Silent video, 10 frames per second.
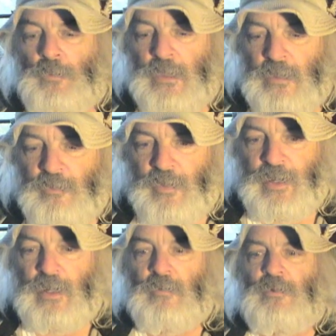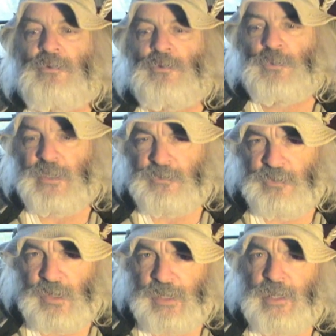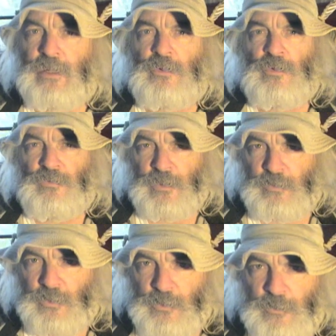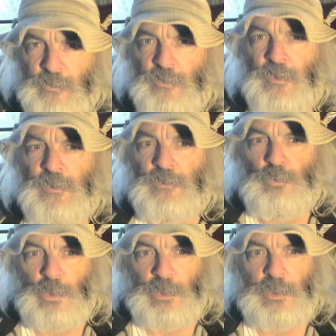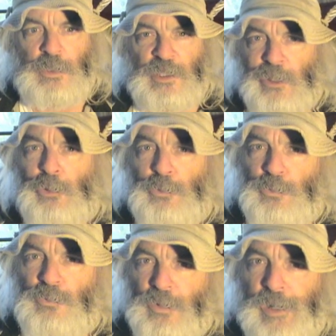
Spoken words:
hoping that the 2 weeks that I get in November will conclude